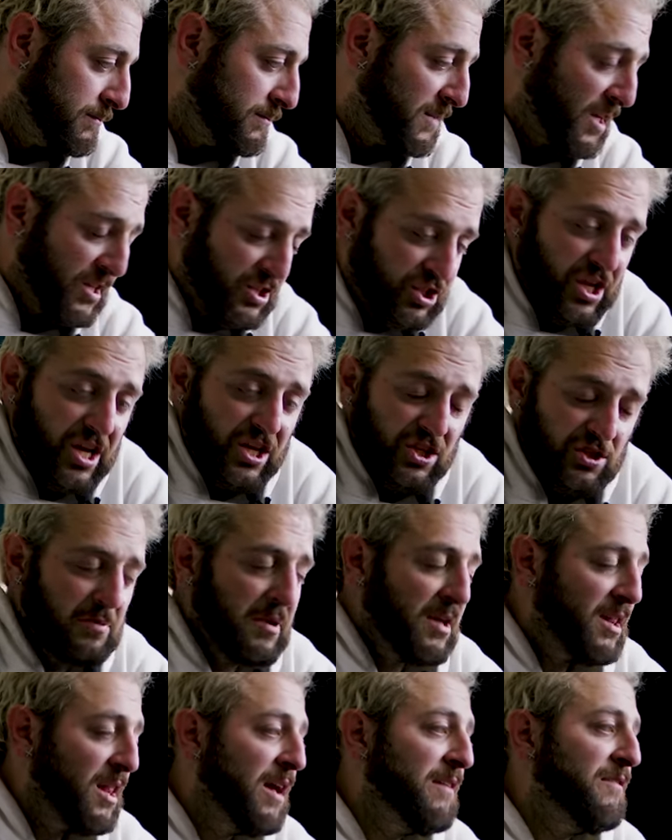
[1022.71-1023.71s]
that changed
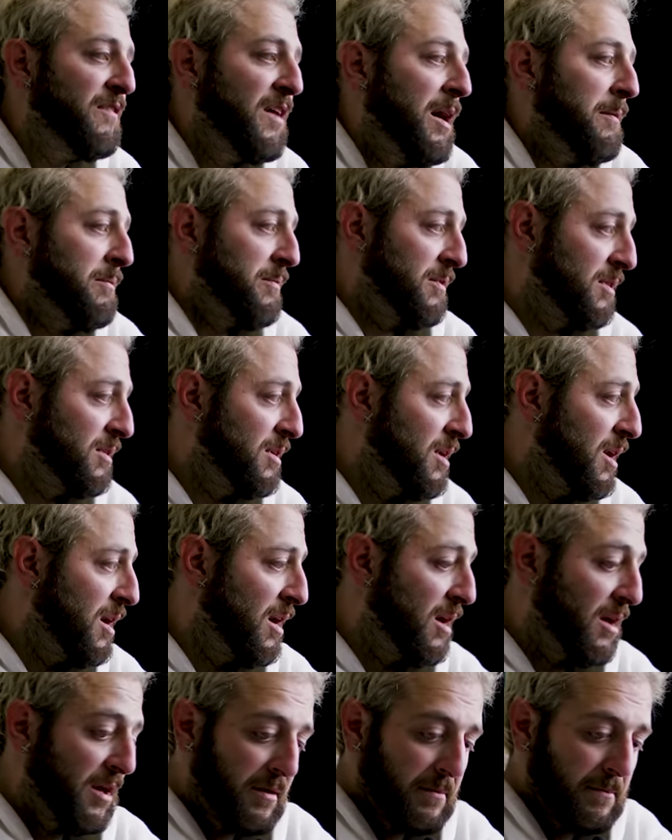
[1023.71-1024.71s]
my life happened.
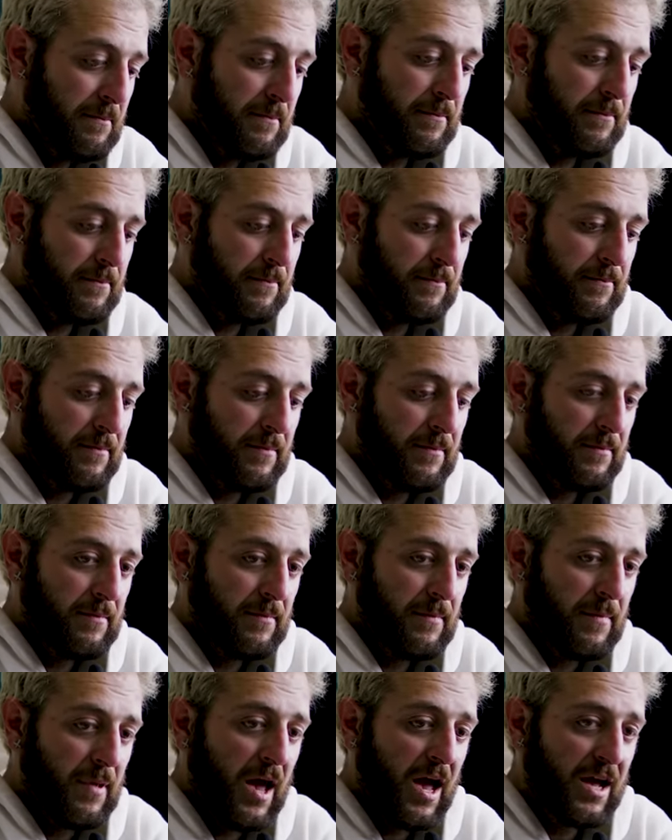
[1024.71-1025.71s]
Uh,
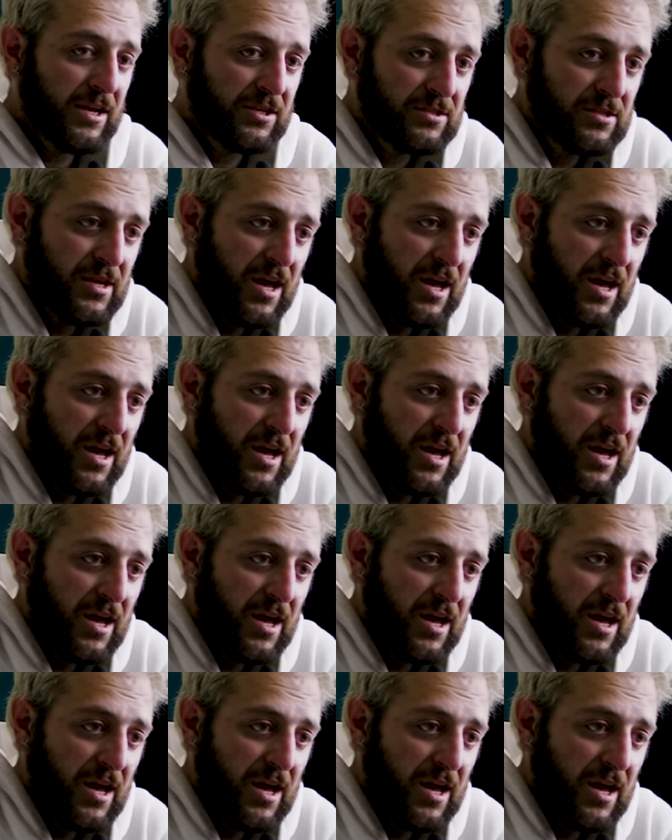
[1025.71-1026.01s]
I,